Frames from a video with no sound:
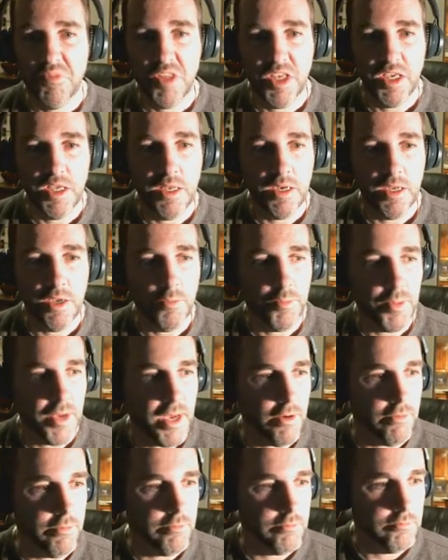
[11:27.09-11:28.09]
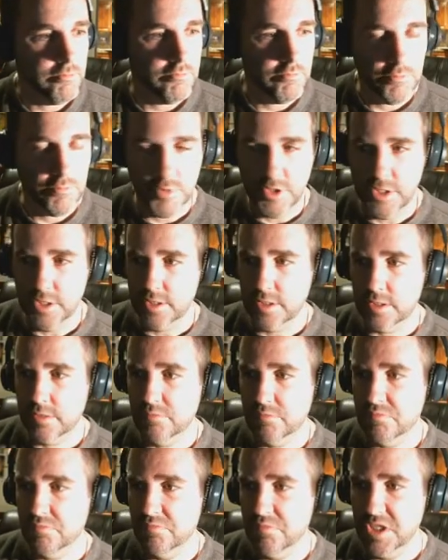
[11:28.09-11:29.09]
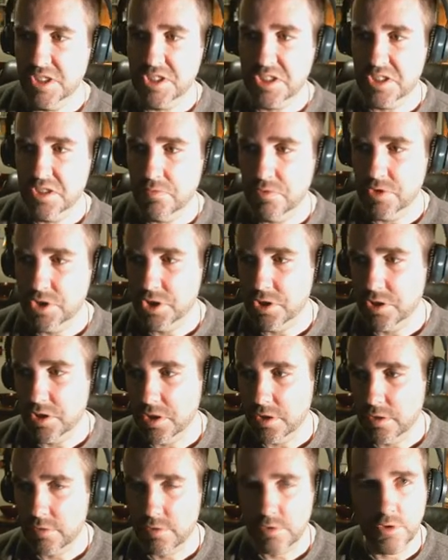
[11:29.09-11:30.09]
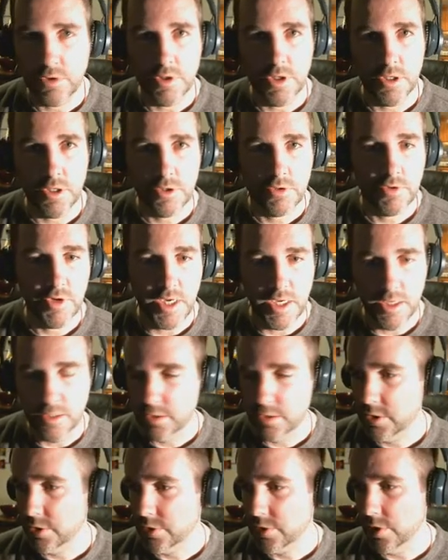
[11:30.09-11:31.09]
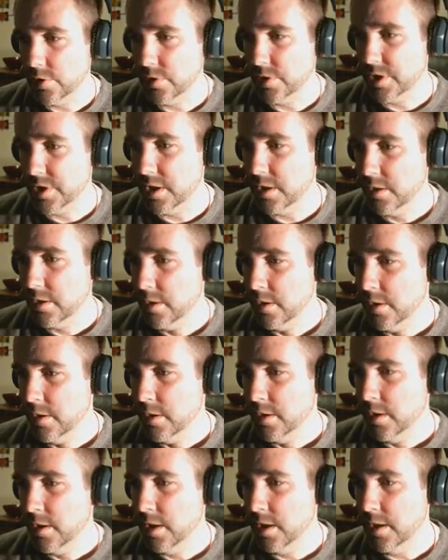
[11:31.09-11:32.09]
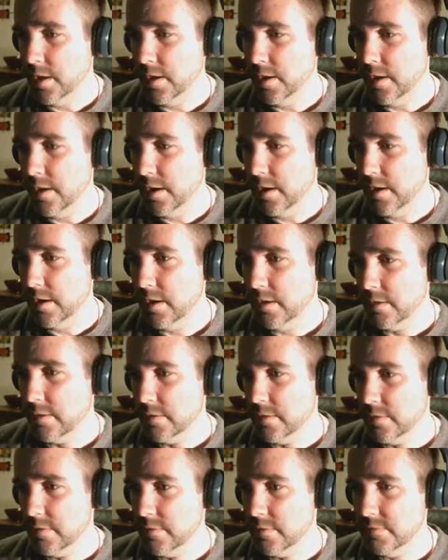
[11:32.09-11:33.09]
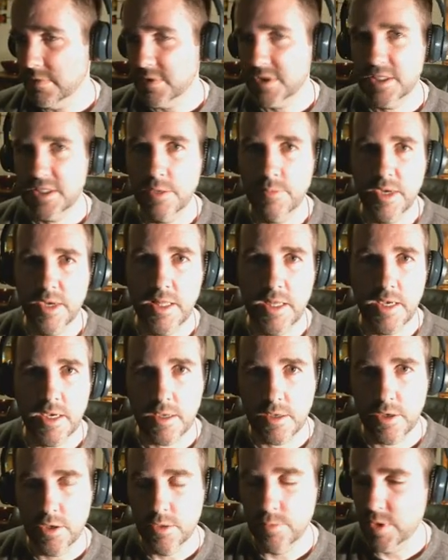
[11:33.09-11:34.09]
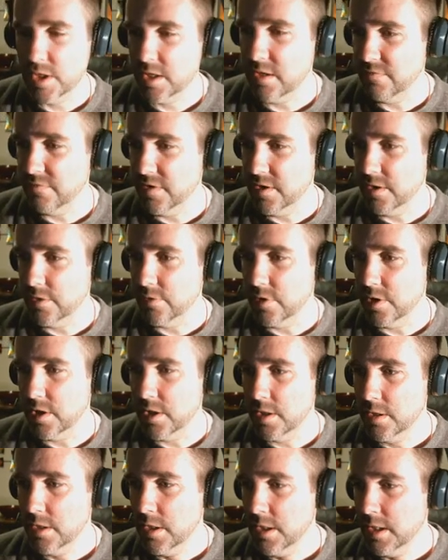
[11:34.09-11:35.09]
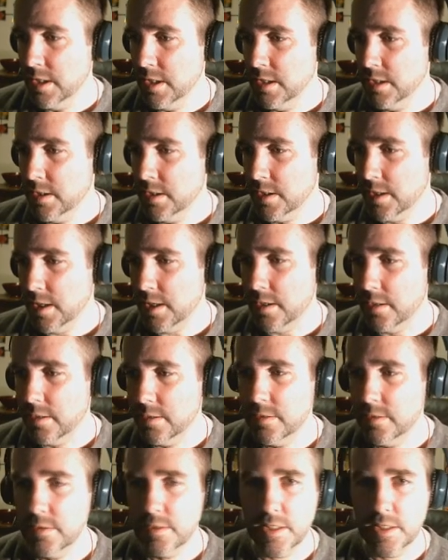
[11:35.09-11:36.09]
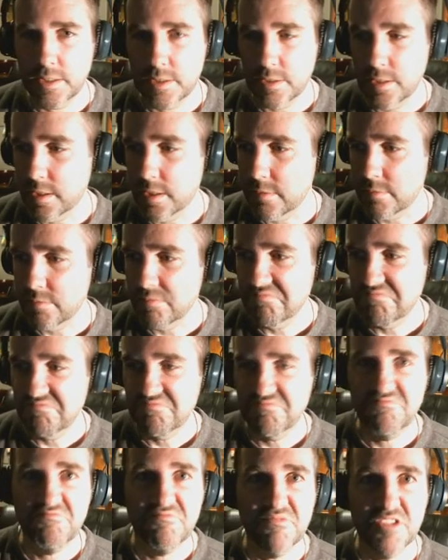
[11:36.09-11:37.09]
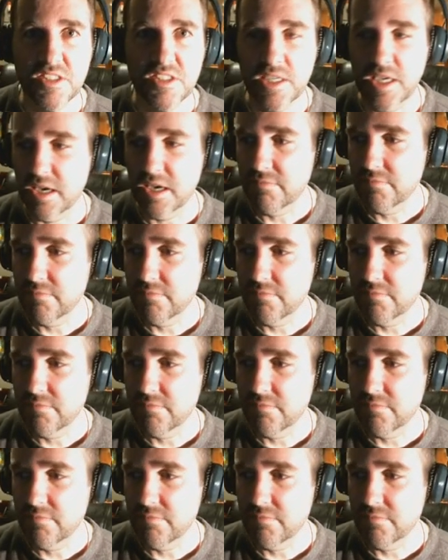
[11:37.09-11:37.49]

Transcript: and help out and let us know what you can cre- create and control with it. And uh, if it's something I like, I'll make a video on it. Okay, thanks a lot. See ya.